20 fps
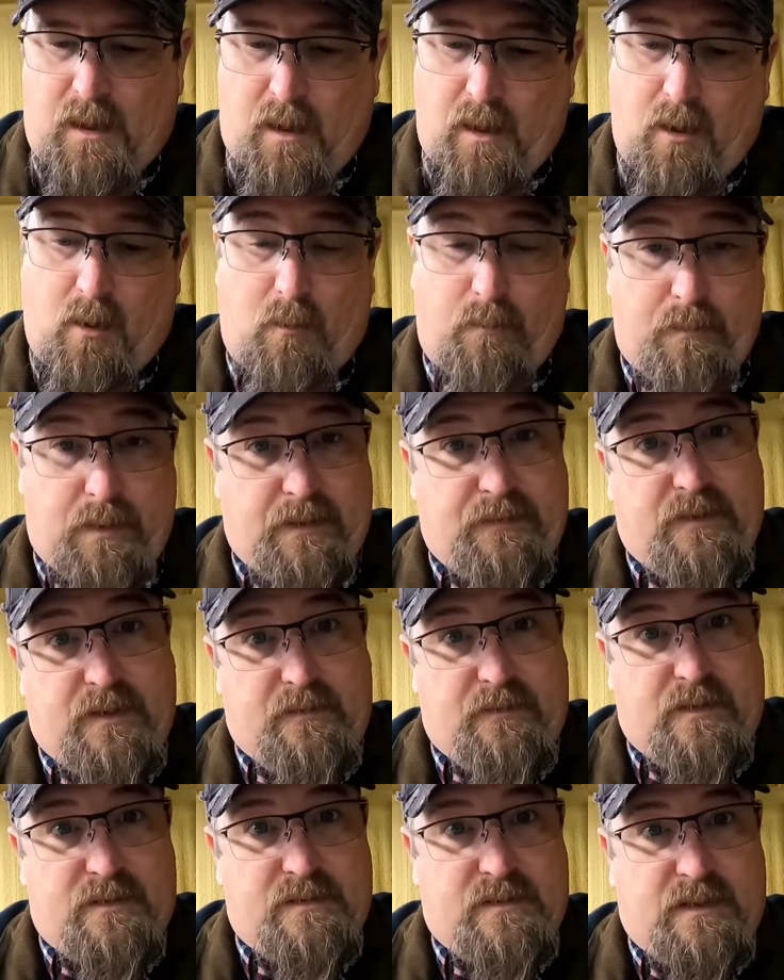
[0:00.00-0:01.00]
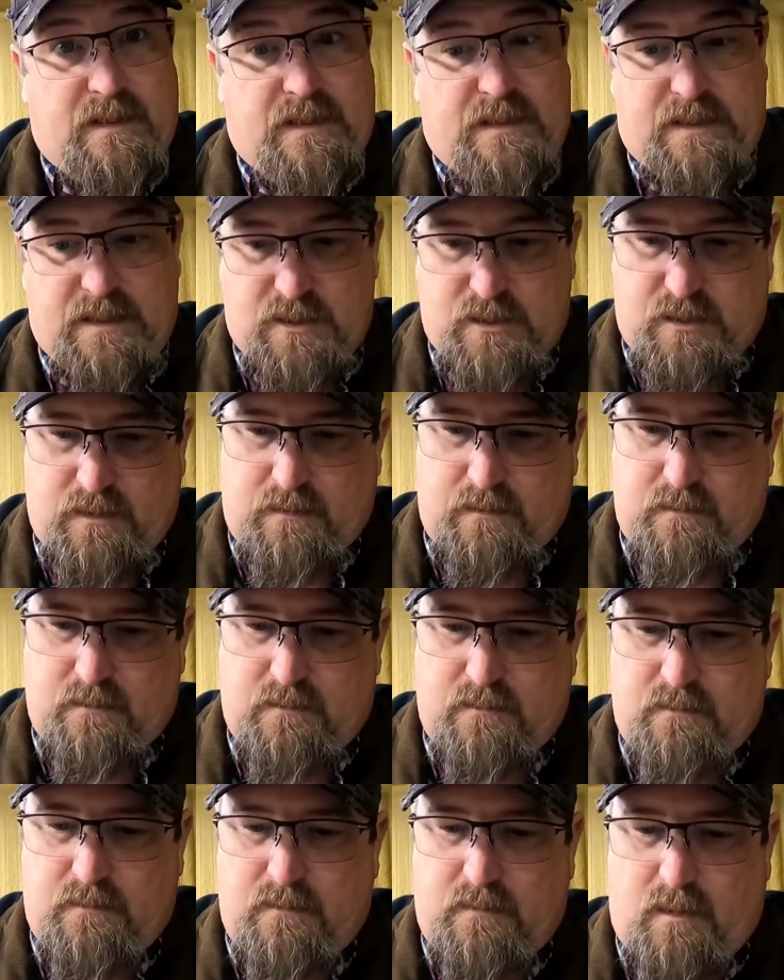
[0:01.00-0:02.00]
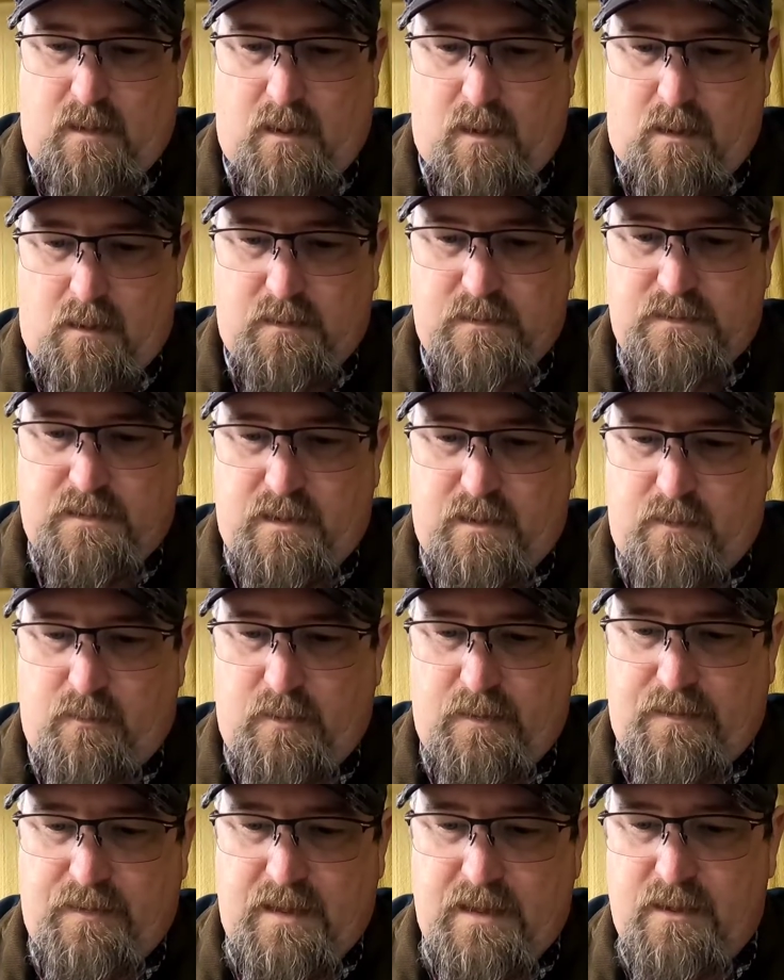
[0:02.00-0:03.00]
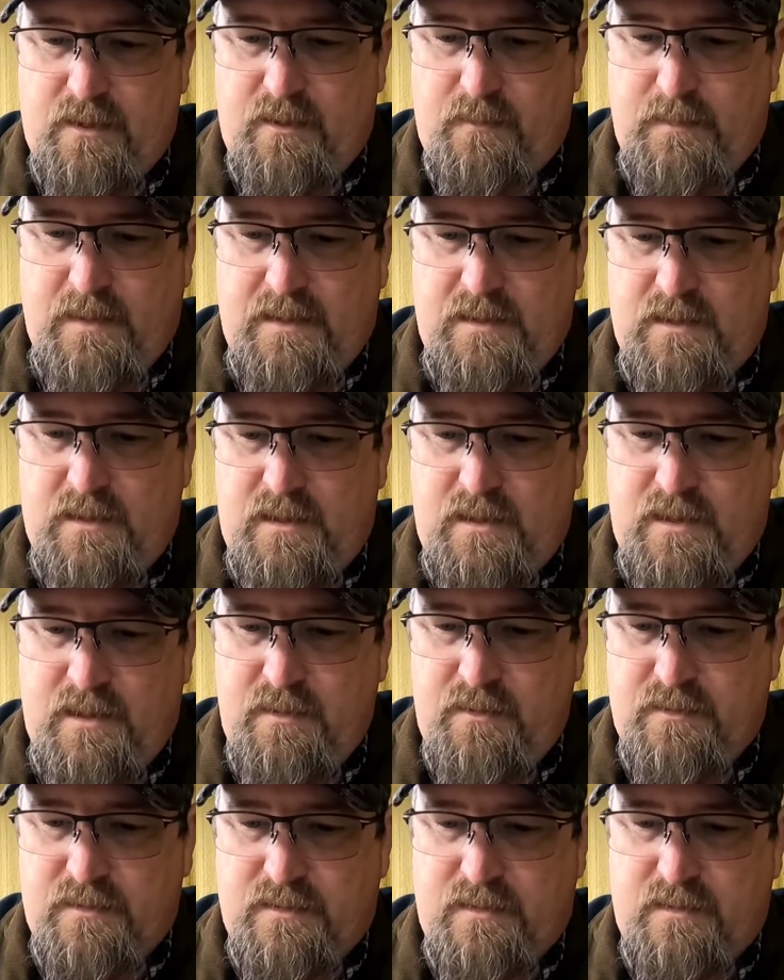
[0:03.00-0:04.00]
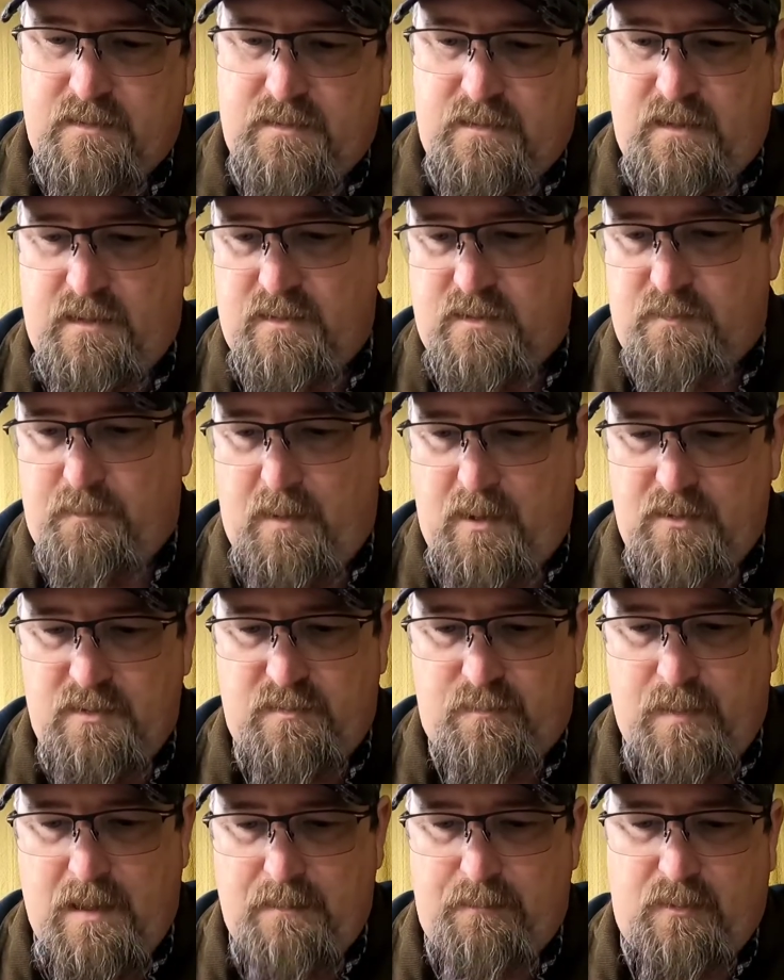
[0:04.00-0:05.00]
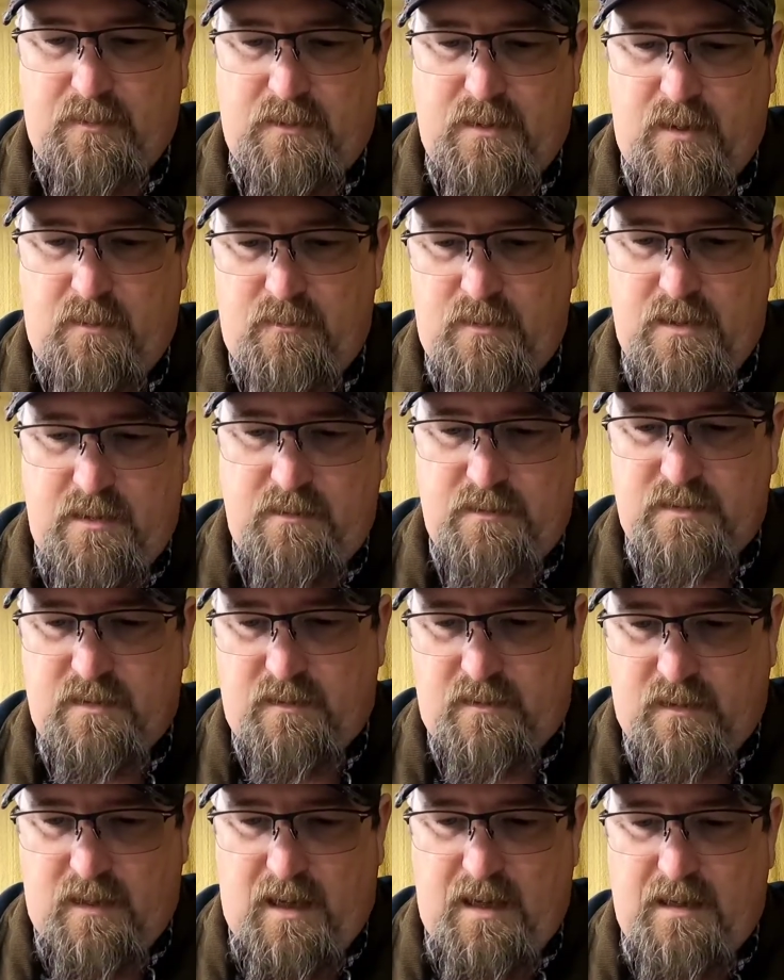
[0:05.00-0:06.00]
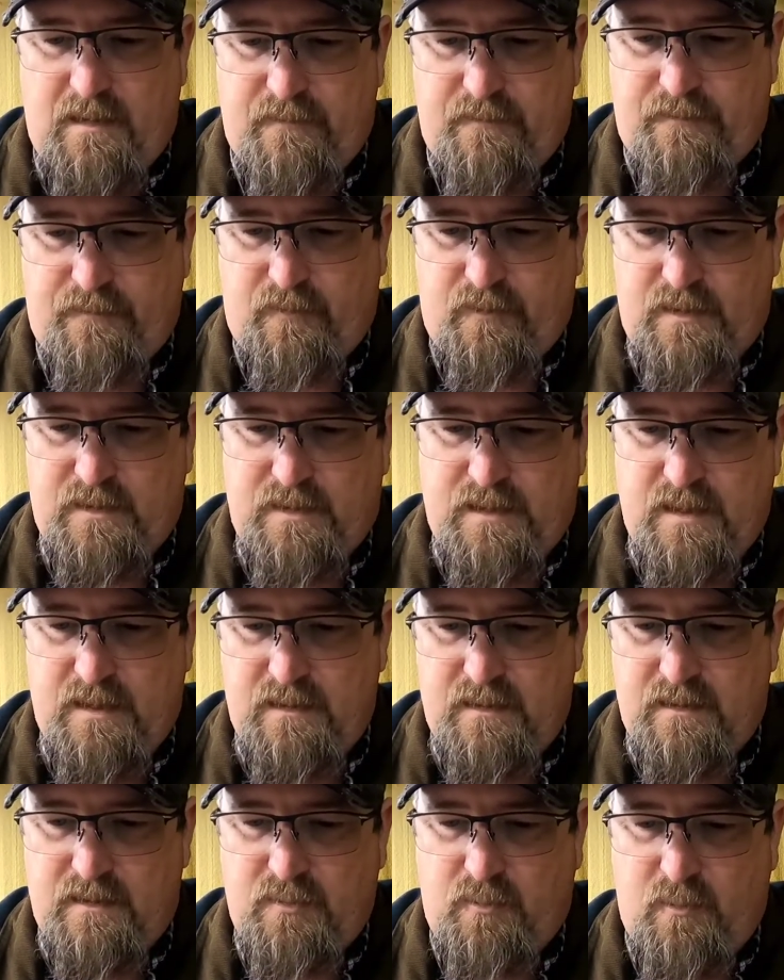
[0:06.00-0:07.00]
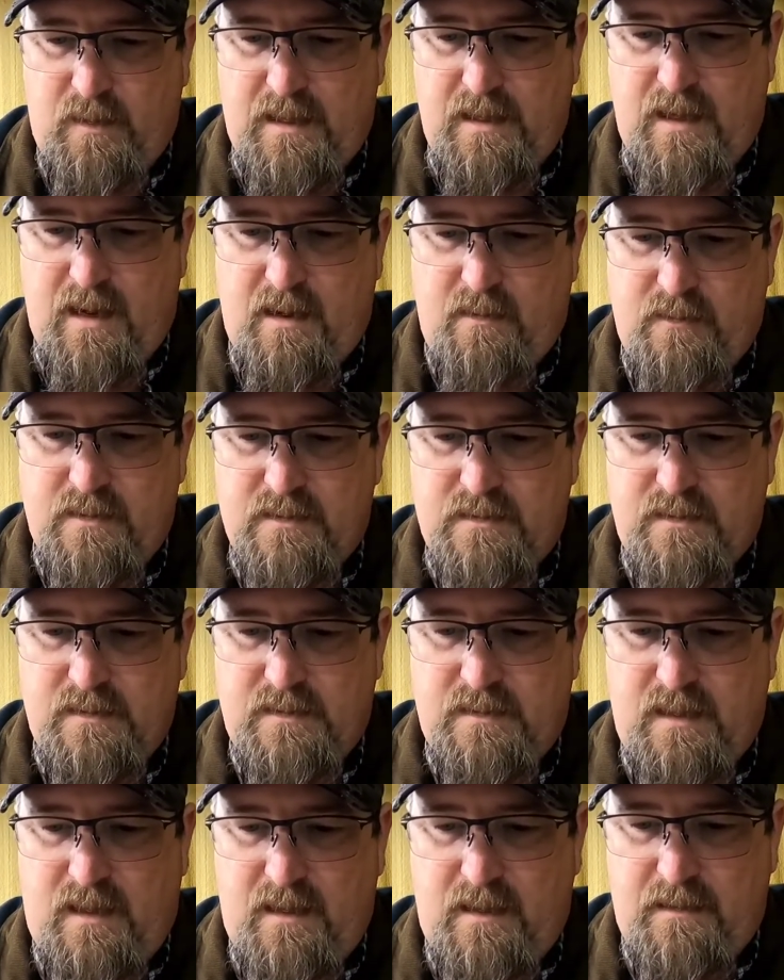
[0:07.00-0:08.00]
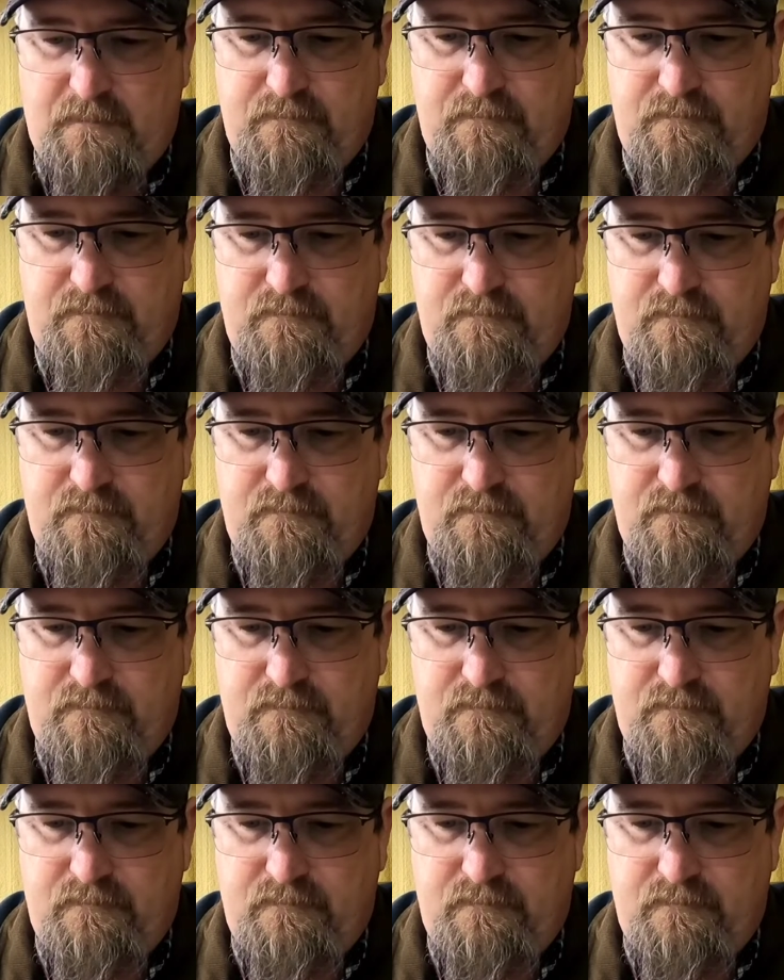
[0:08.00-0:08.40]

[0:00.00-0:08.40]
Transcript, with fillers: Oh, but then there's an addition. Also, with intermittent use, since most people don't use a light for 10 to 20 hours at a time.